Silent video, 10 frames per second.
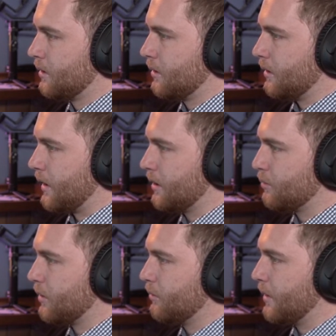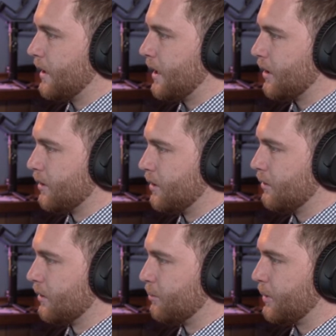that's one way they could
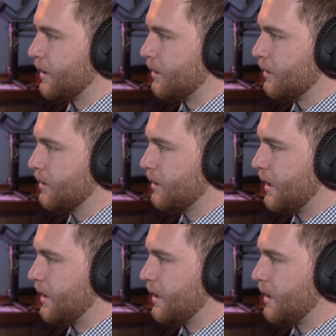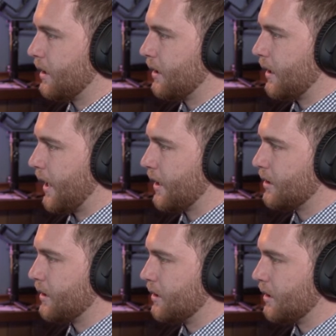do it, but it looks like here they
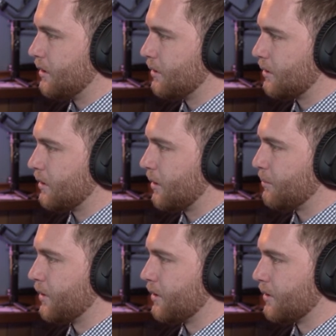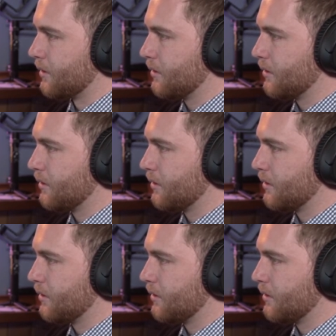actually did use stop motion.